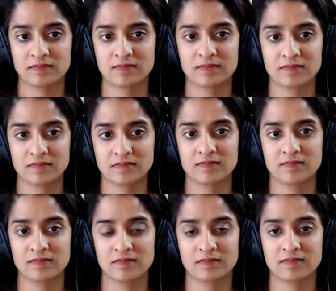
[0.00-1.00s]

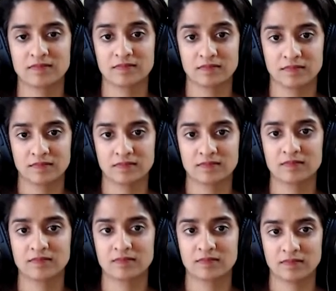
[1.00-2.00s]

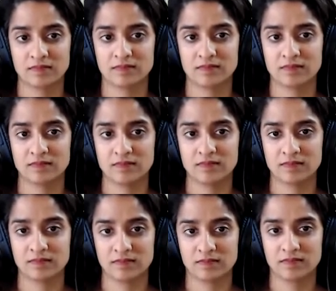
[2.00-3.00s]

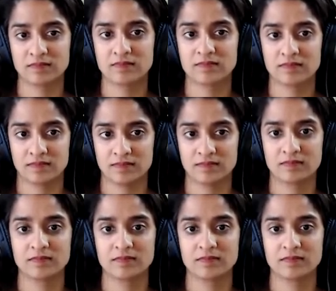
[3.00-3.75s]
This person isn't speaking.